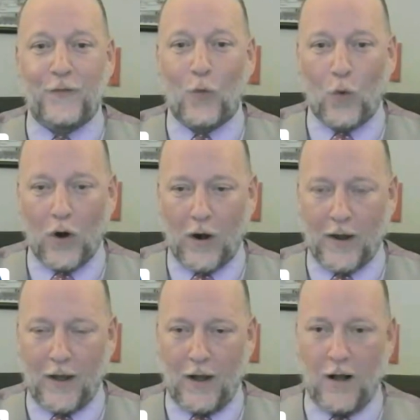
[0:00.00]
a lot for
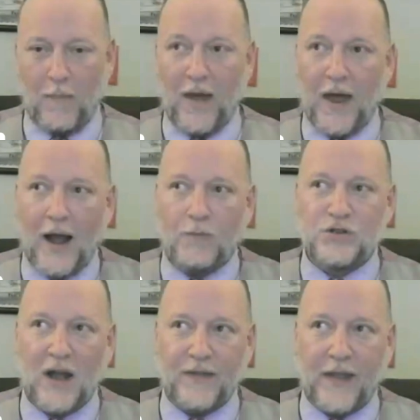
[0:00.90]
work, and I
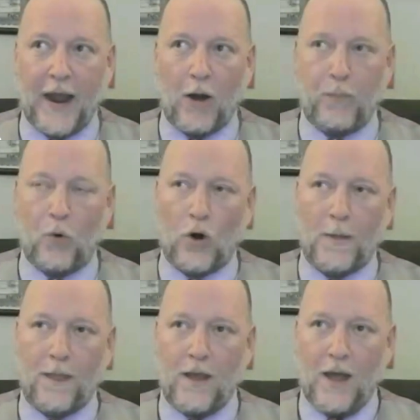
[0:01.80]
was at the
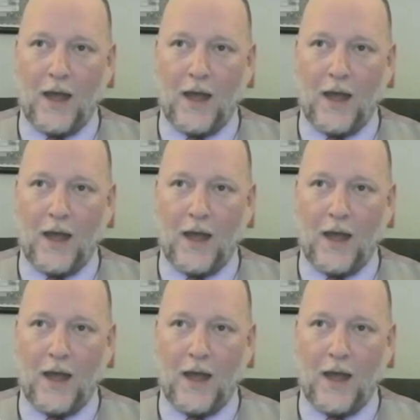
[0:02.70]
airport,